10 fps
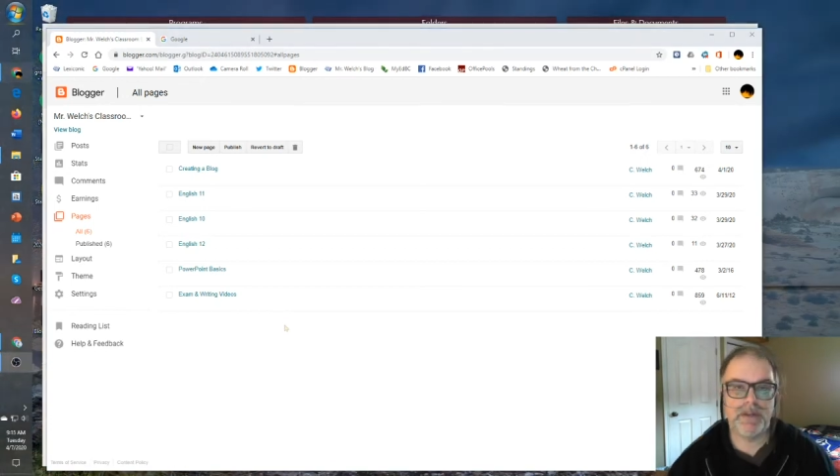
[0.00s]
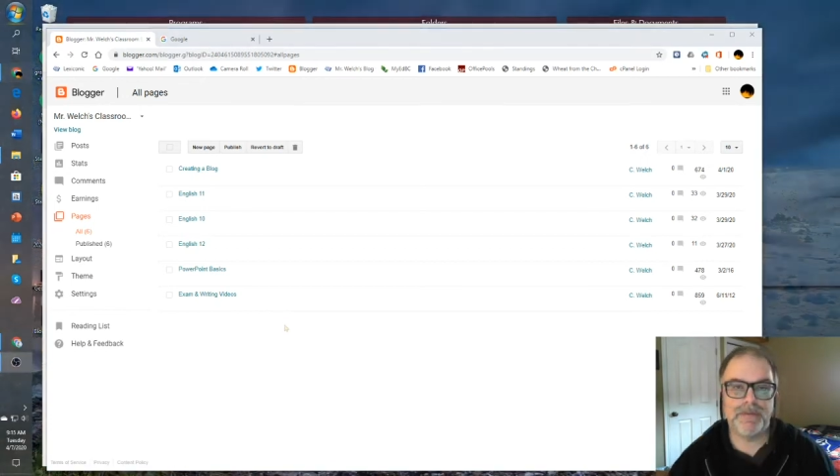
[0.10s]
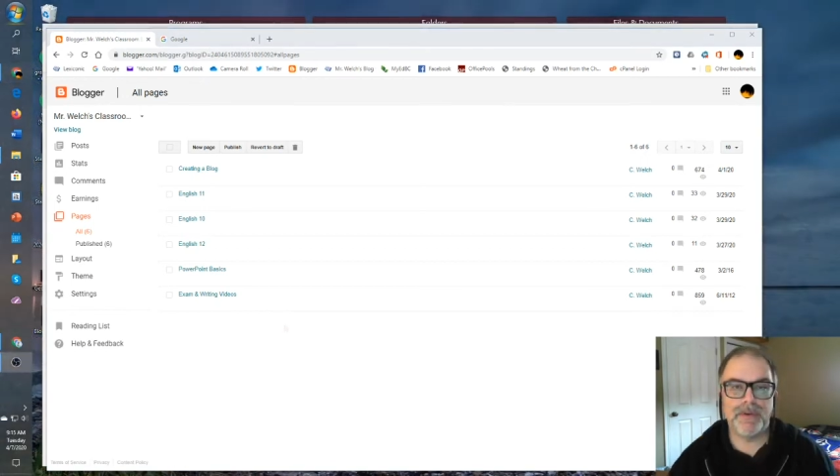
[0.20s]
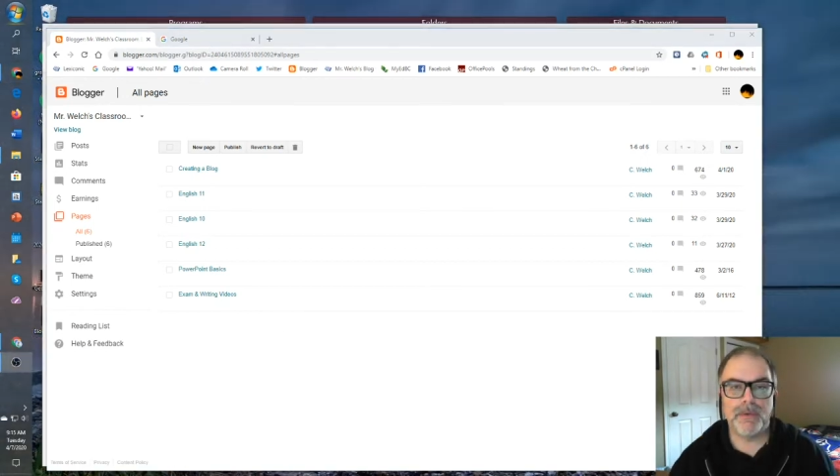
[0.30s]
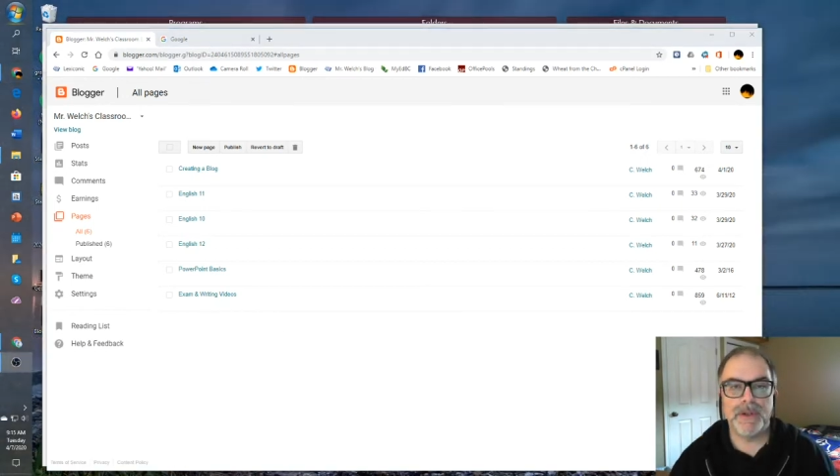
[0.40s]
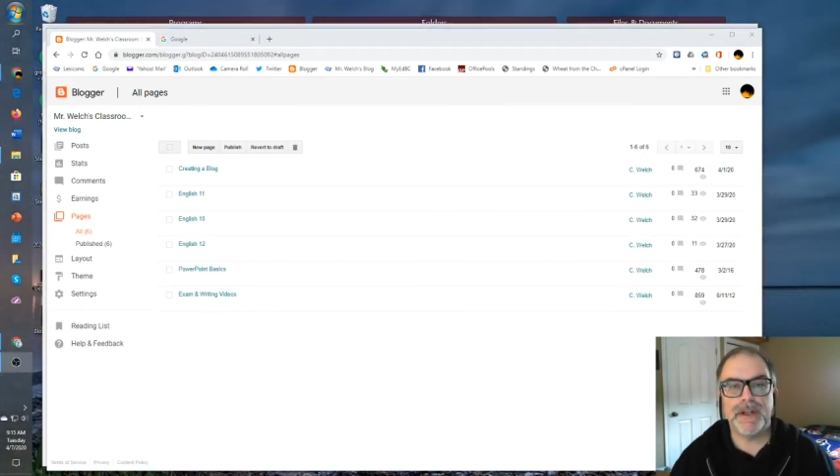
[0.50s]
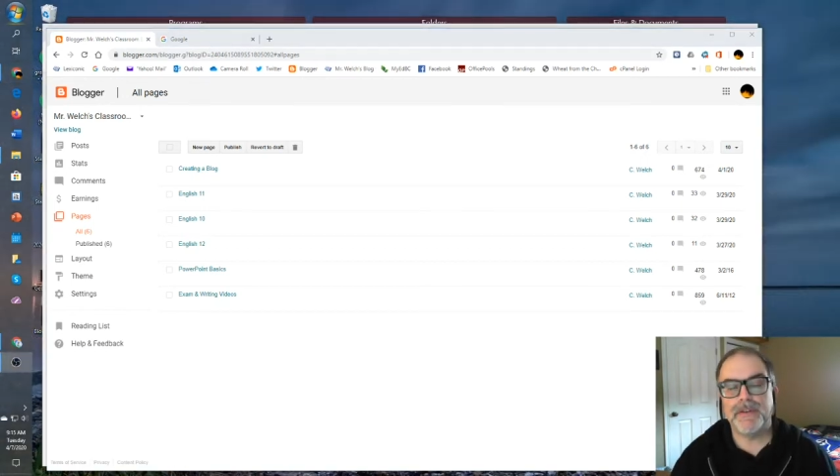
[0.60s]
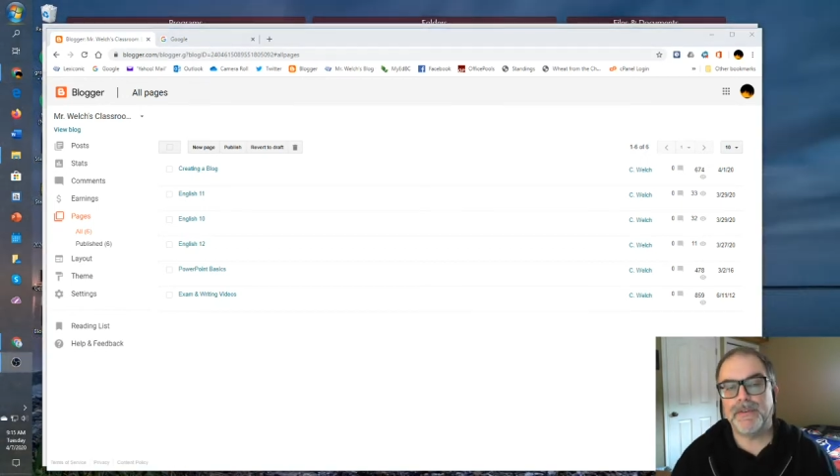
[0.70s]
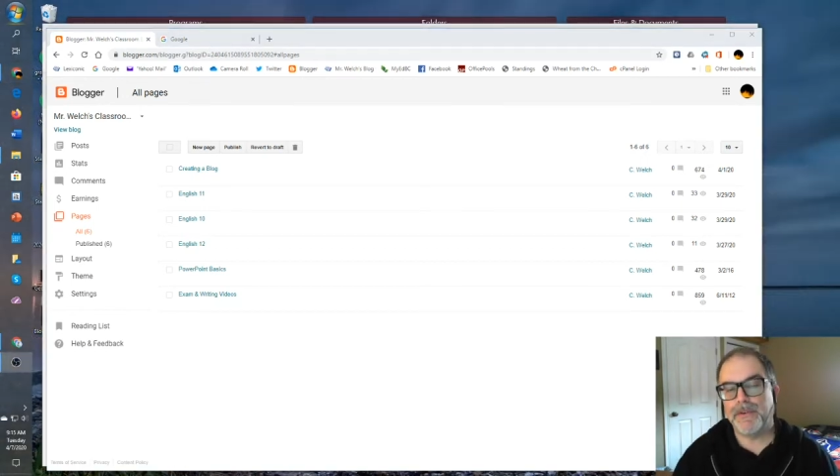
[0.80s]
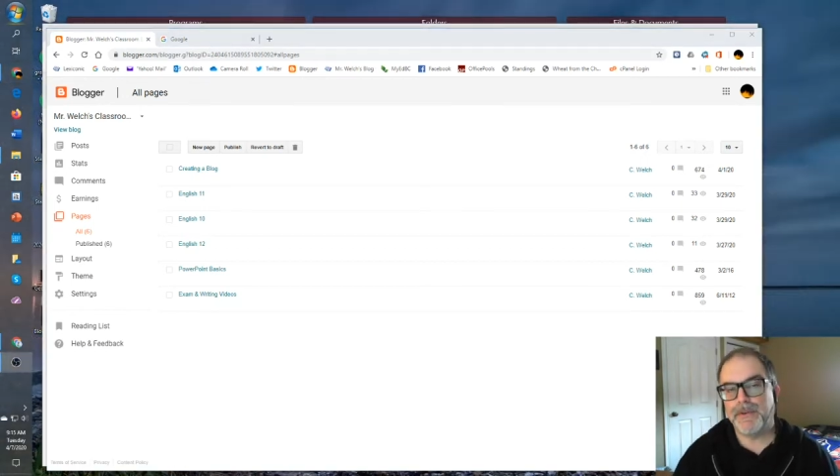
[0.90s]
If you're really
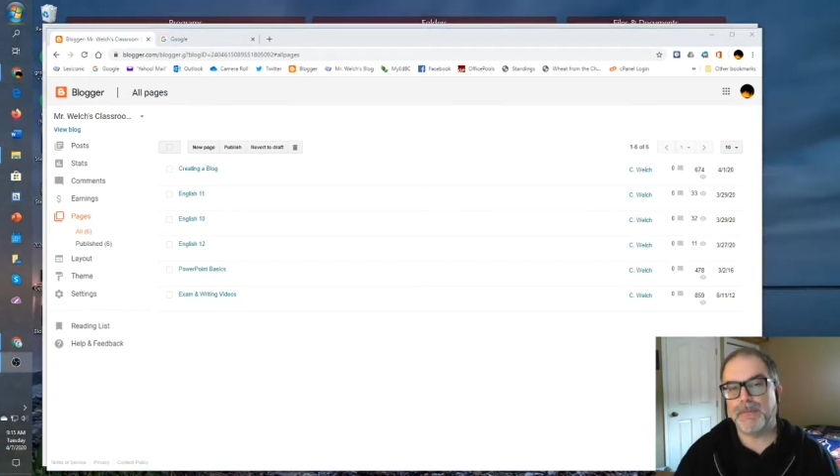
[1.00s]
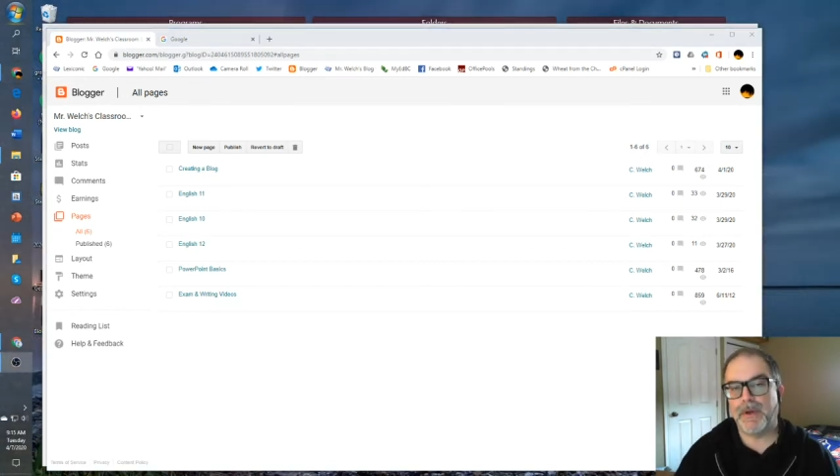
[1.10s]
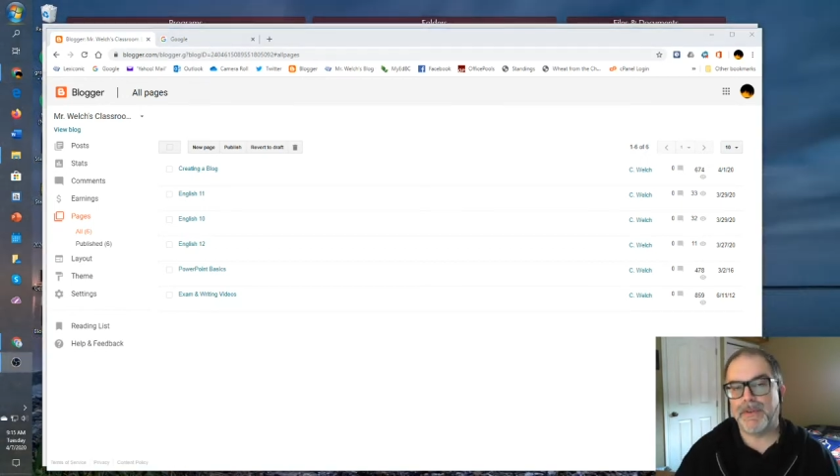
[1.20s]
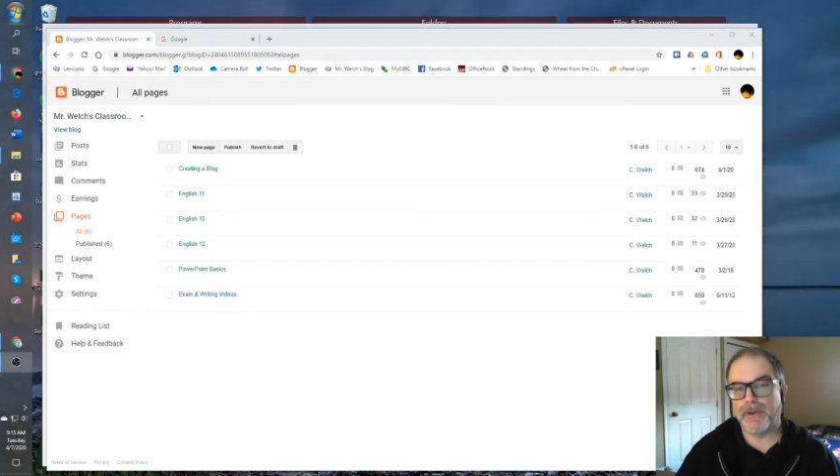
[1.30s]
concerned about